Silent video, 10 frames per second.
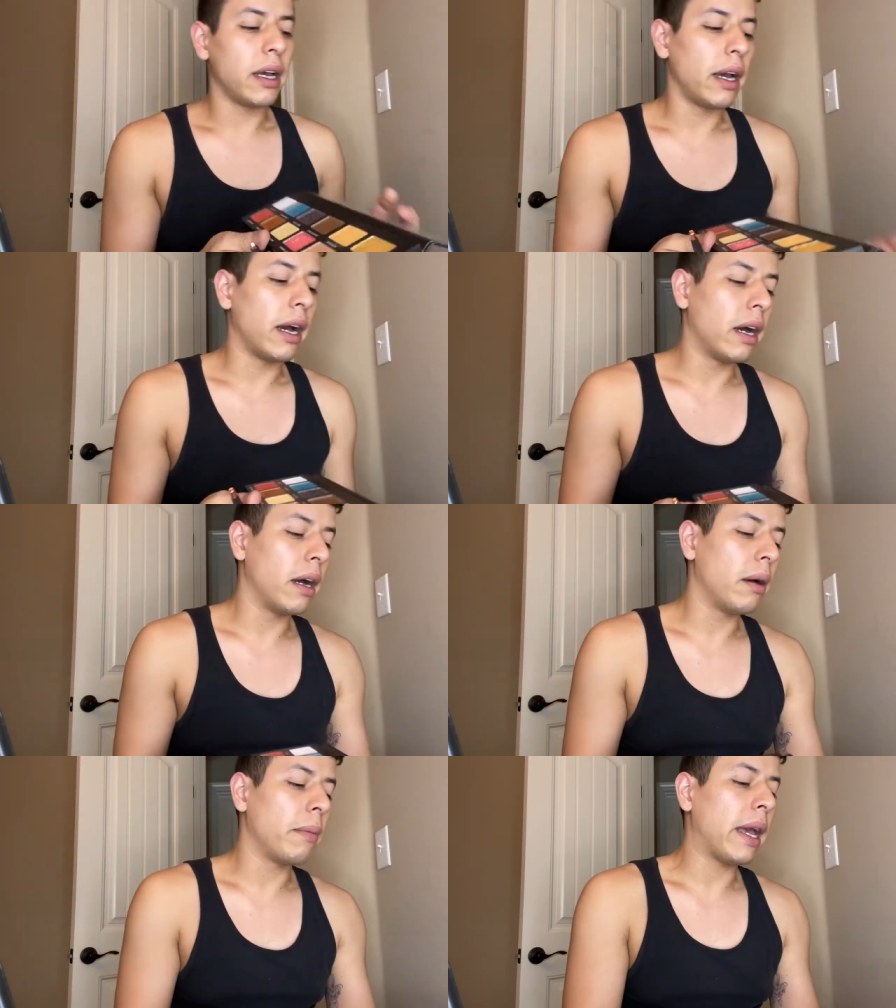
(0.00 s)

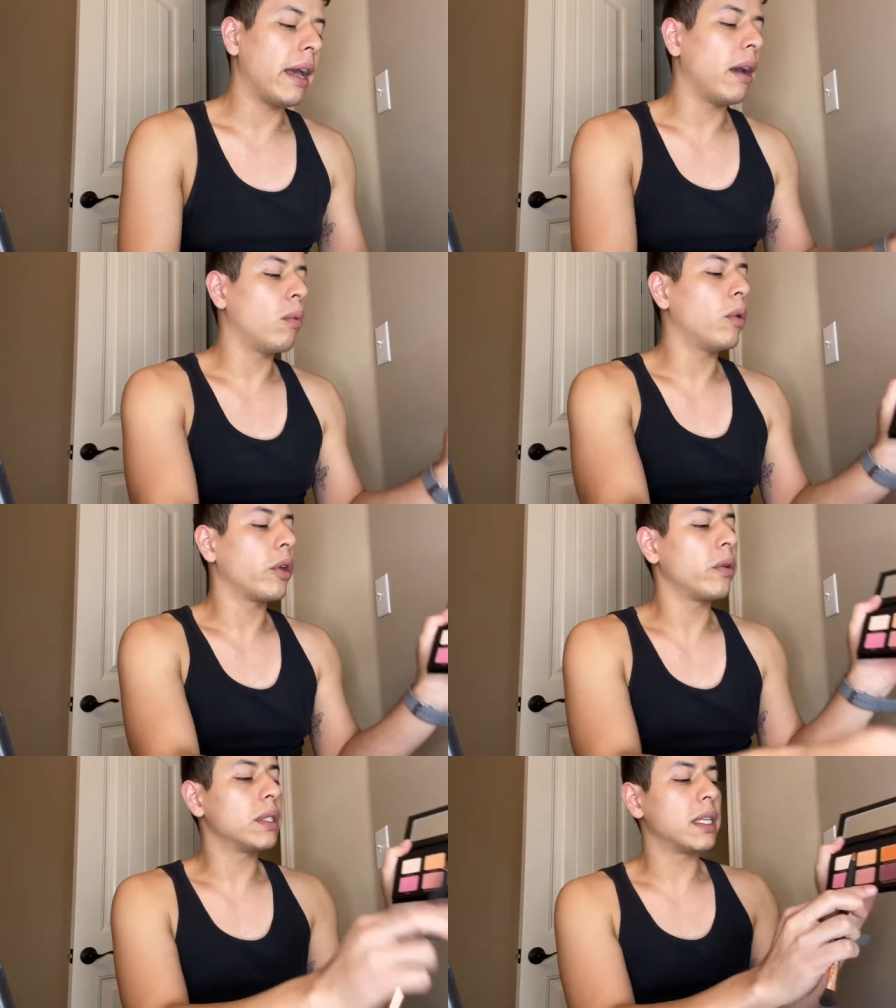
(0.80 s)
And
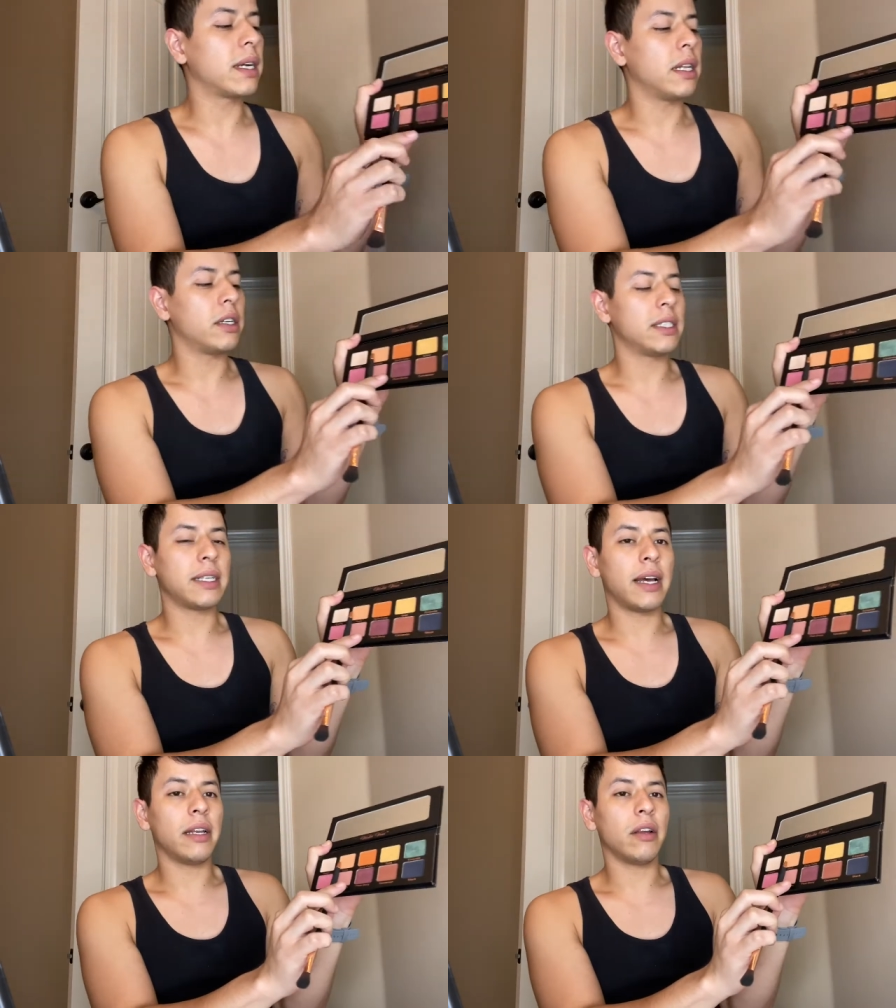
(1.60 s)
we'll use the color
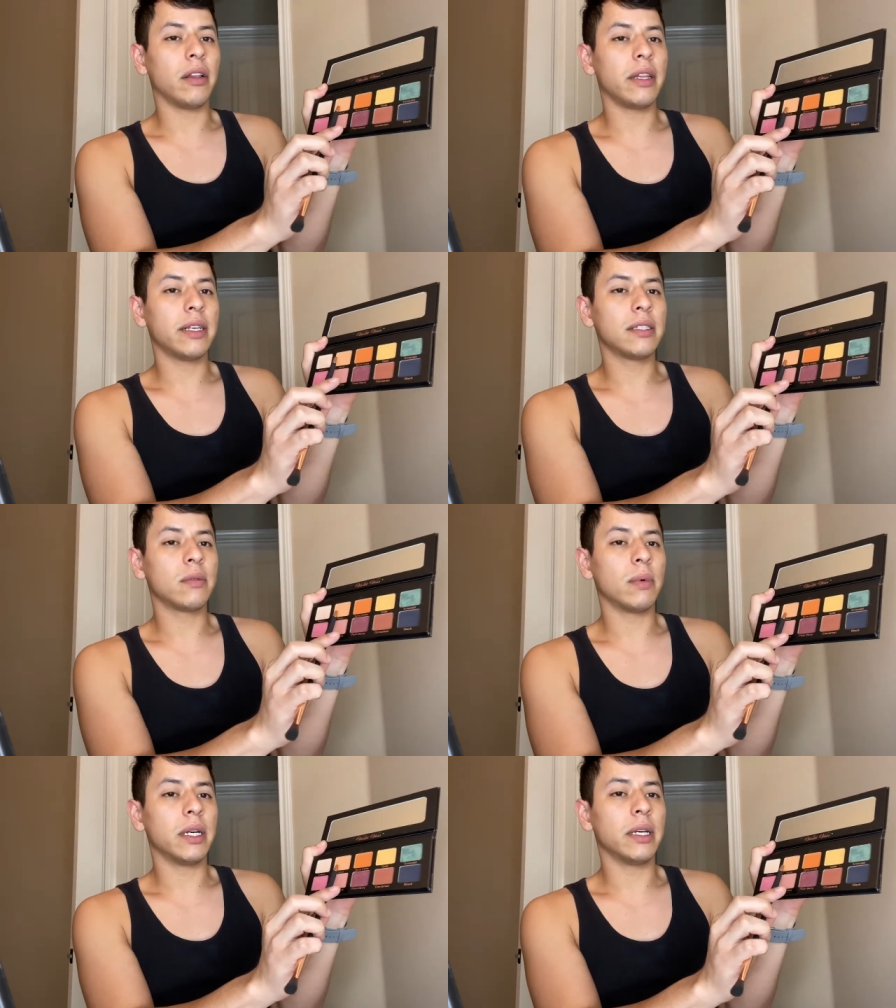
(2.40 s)
Sand on this
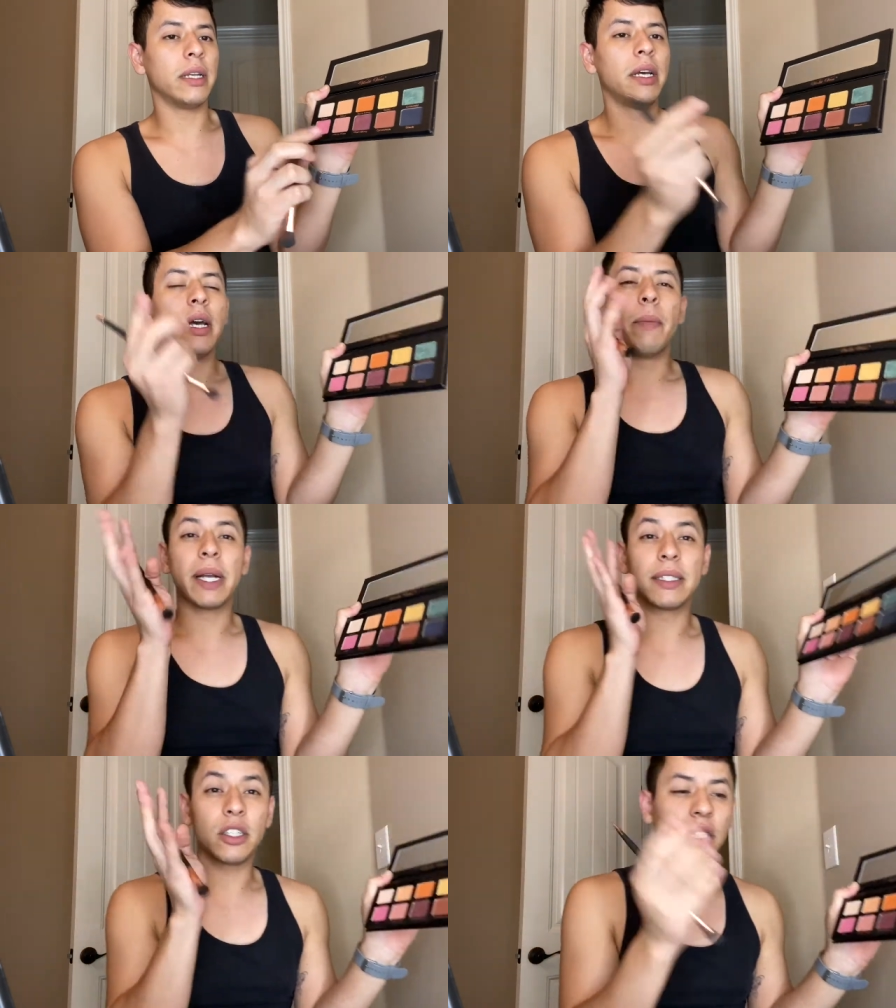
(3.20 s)
one
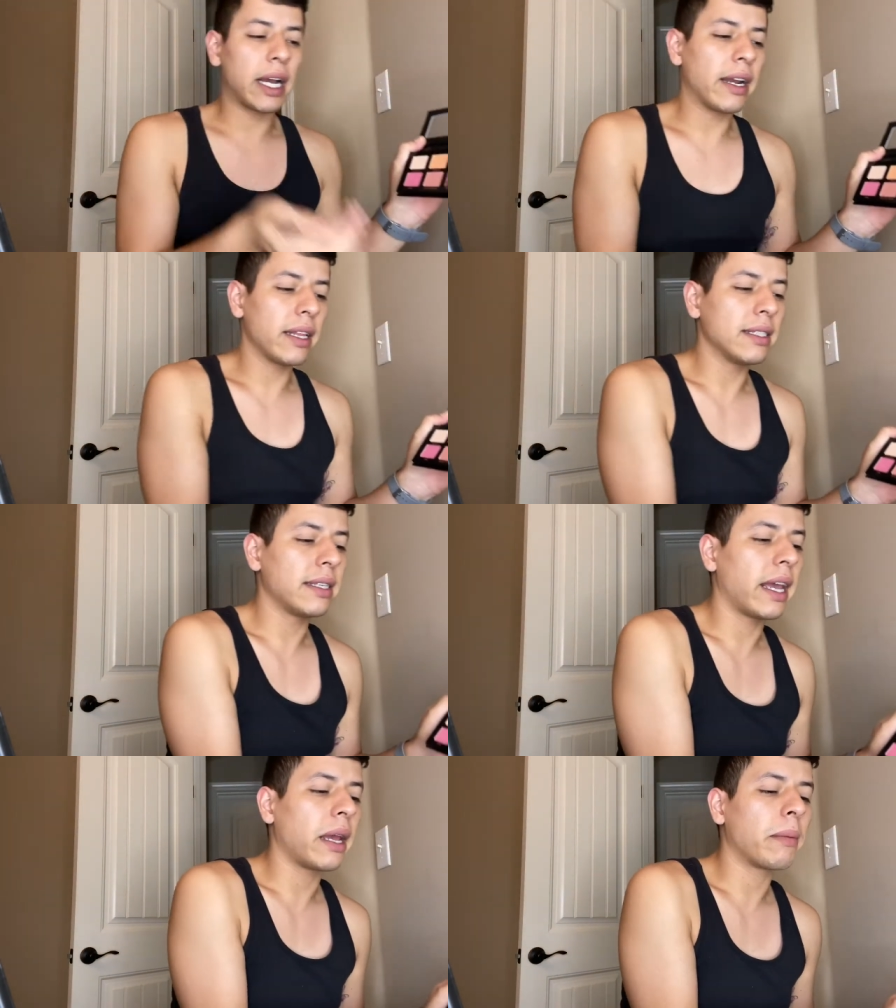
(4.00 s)
because there's kind of the
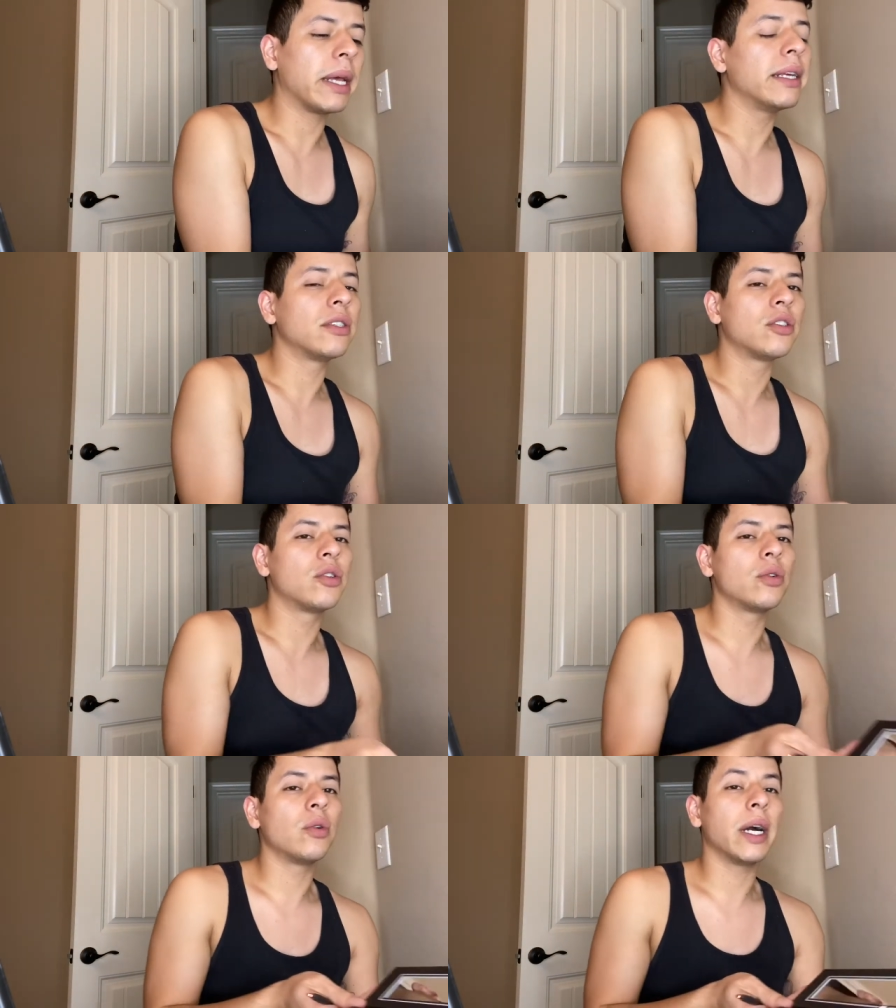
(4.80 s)
same, and it's
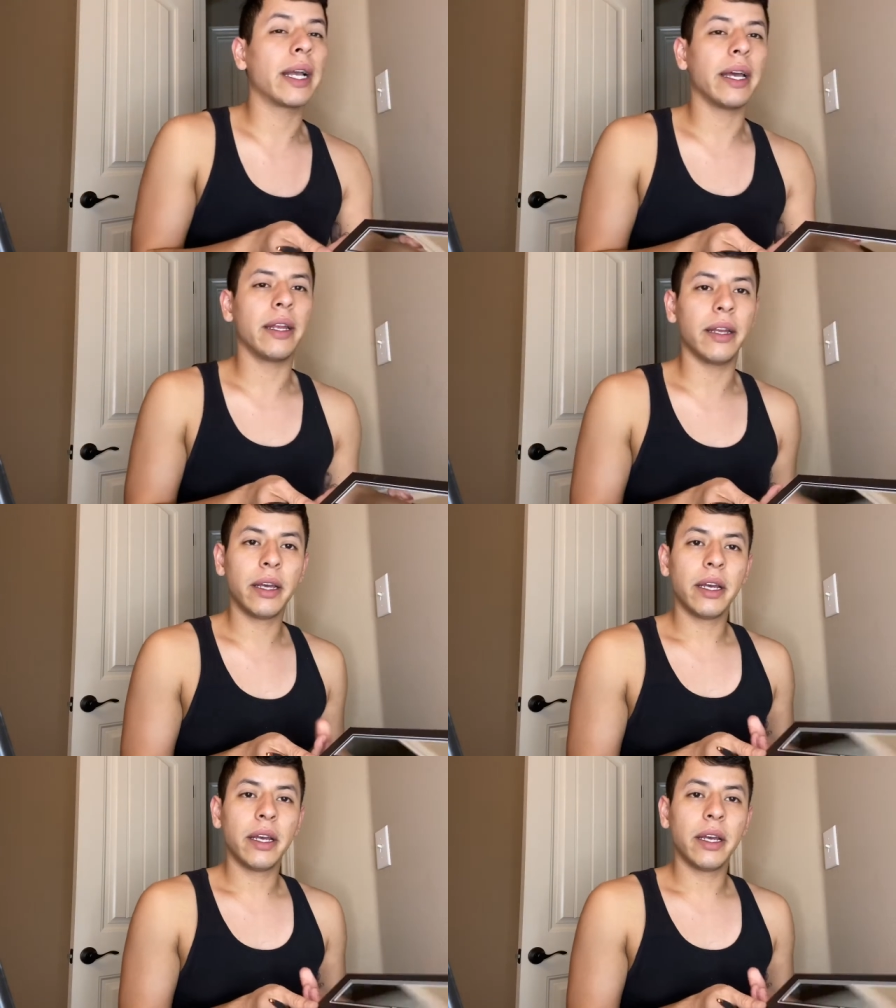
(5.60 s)
to, again,